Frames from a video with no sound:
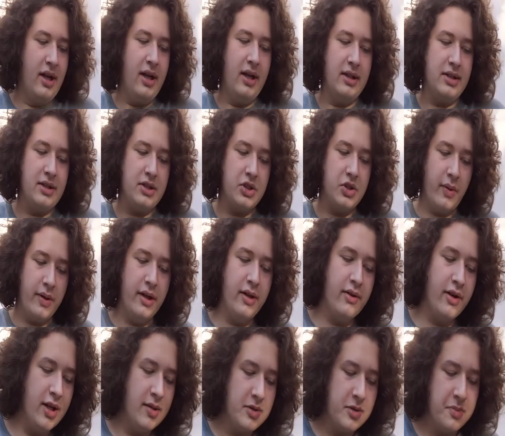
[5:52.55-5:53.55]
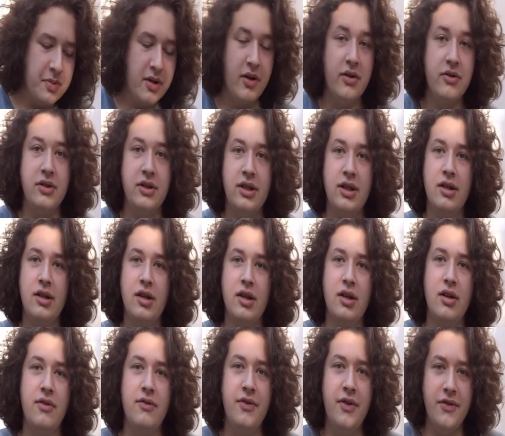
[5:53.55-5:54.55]
it's 20 grams of protein,
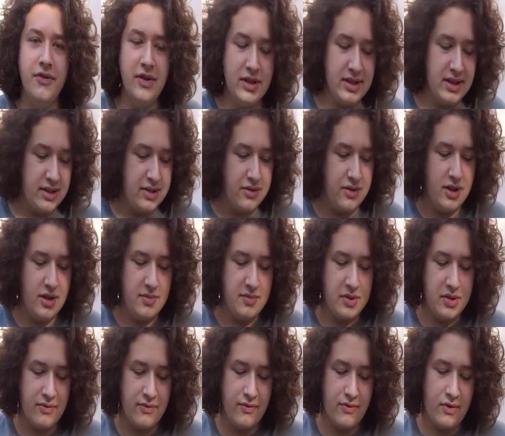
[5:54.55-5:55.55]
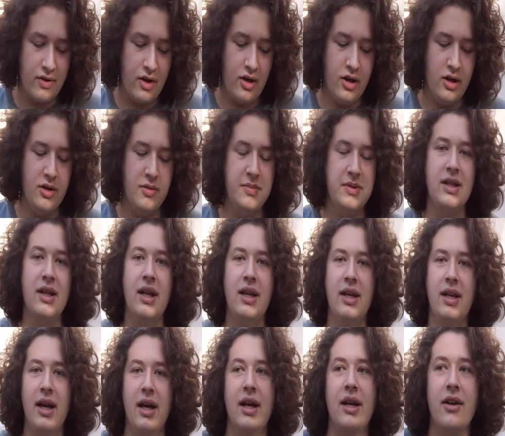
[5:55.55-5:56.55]
56 grams of carbs,
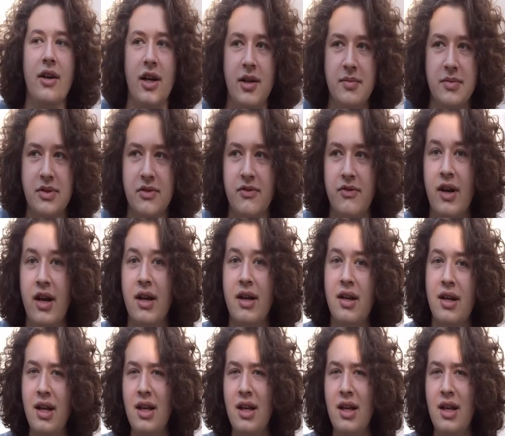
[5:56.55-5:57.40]
and 9 grams of fat.